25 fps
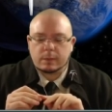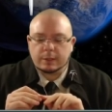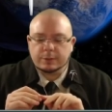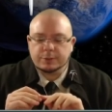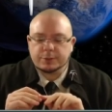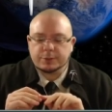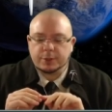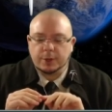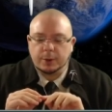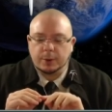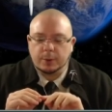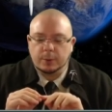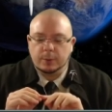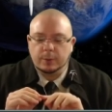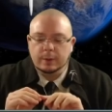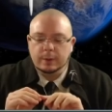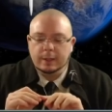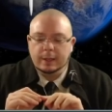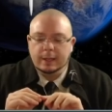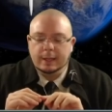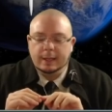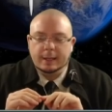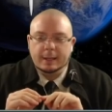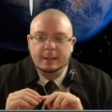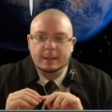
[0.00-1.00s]
So
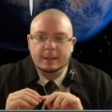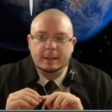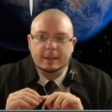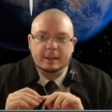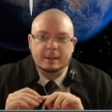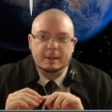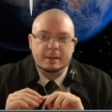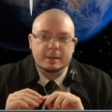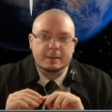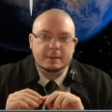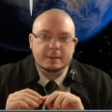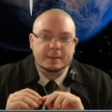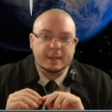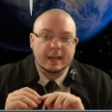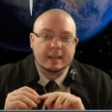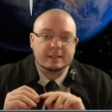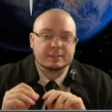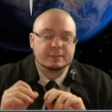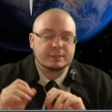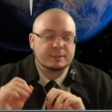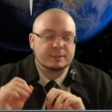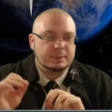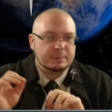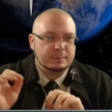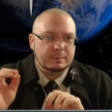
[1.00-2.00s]

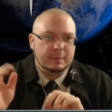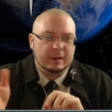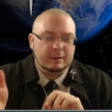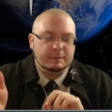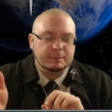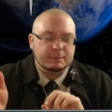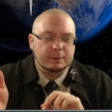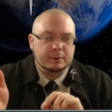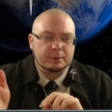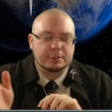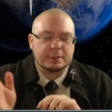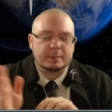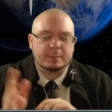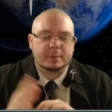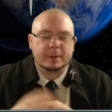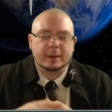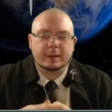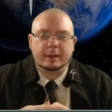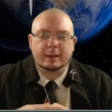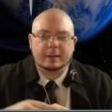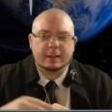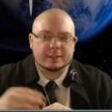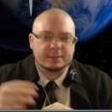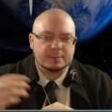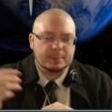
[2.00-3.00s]
that's my first
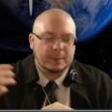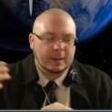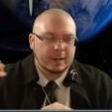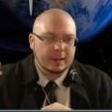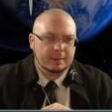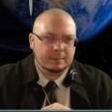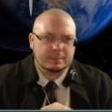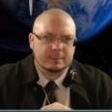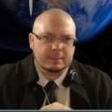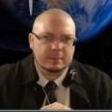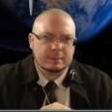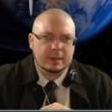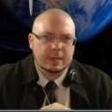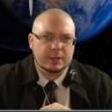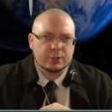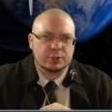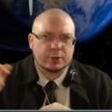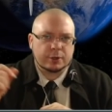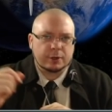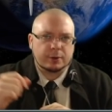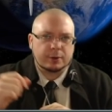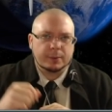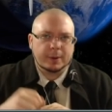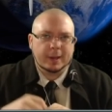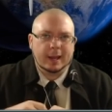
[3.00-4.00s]
opinion. That's my
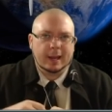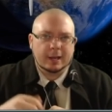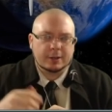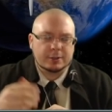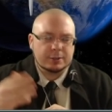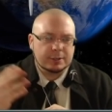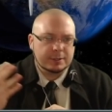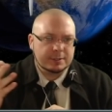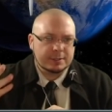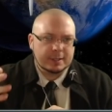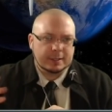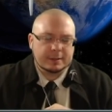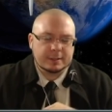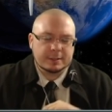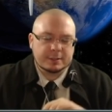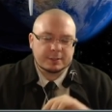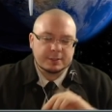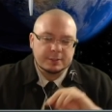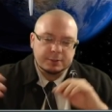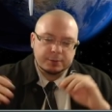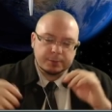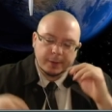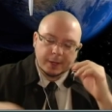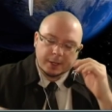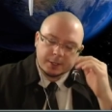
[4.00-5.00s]
knee-jerk reaction, is that this
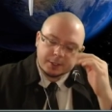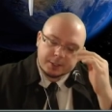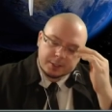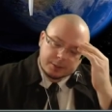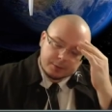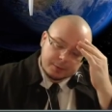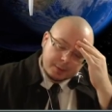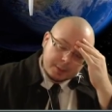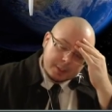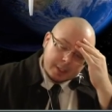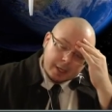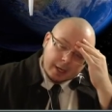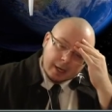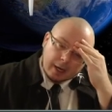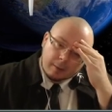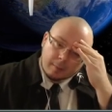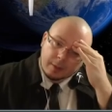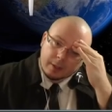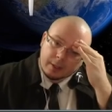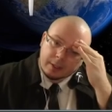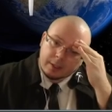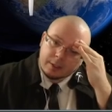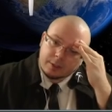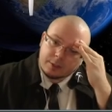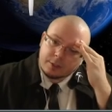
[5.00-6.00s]
is Reggie's
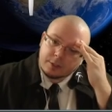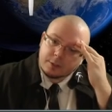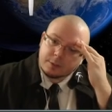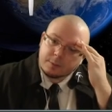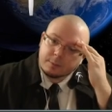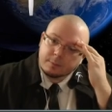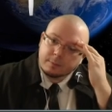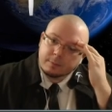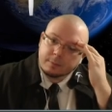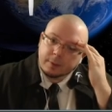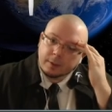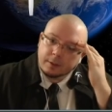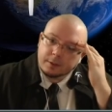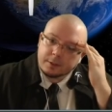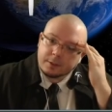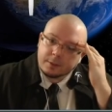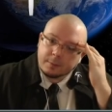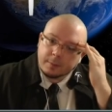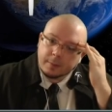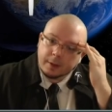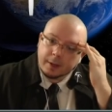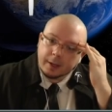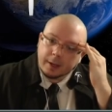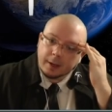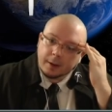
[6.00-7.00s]
retirement. He's just pulling some
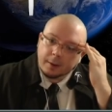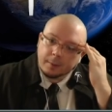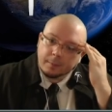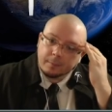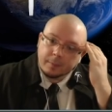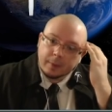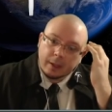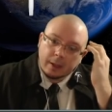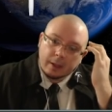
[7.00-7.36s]
money out.